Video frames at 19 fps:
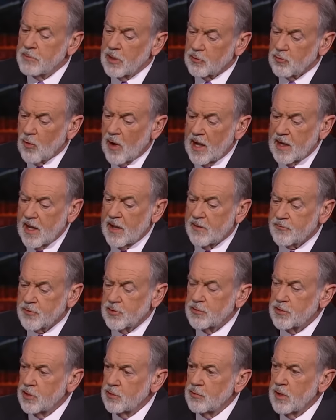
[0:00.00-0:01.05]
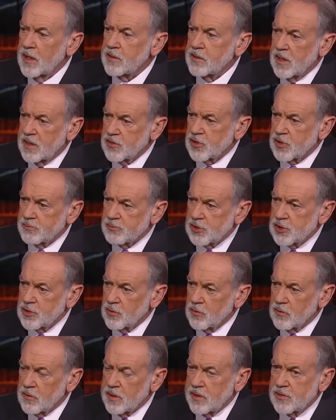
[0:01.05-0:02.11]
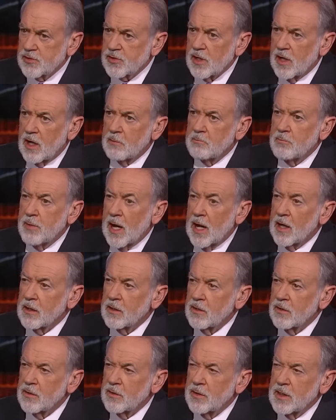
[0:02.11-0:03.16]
but right after you had done some stories about